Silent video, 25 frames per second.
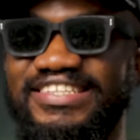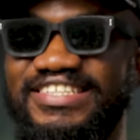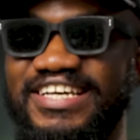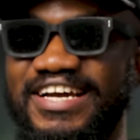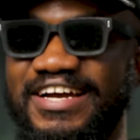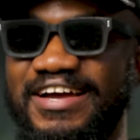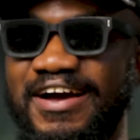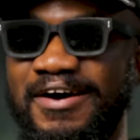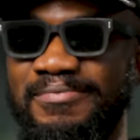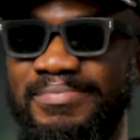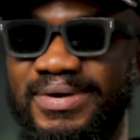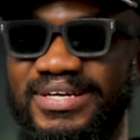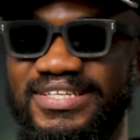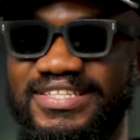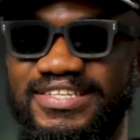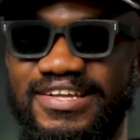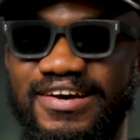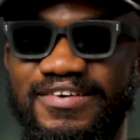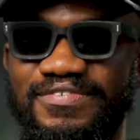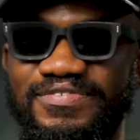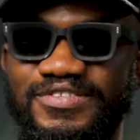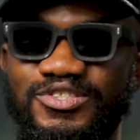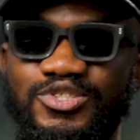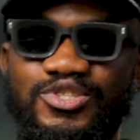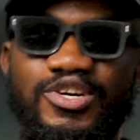check out my
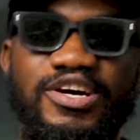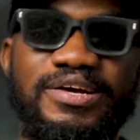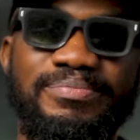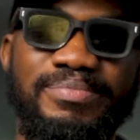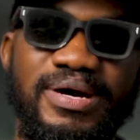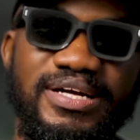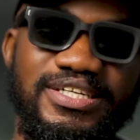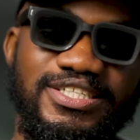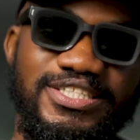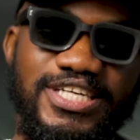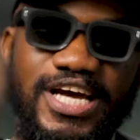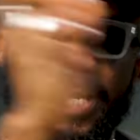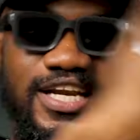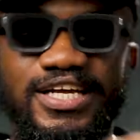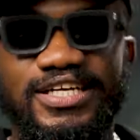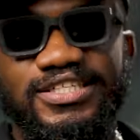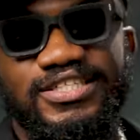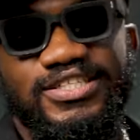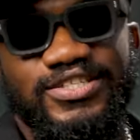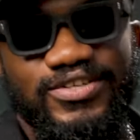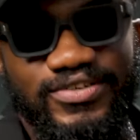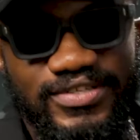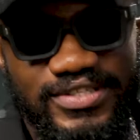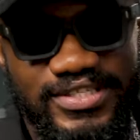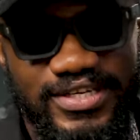stuff, join my
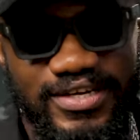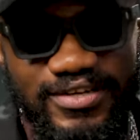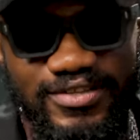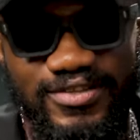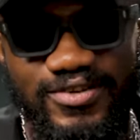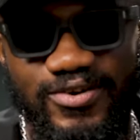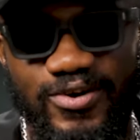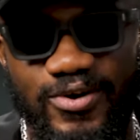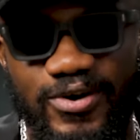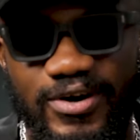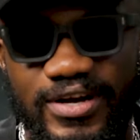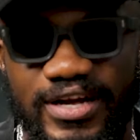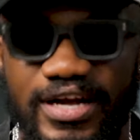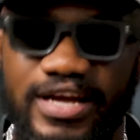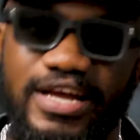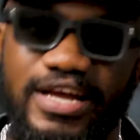challenges on TikTok.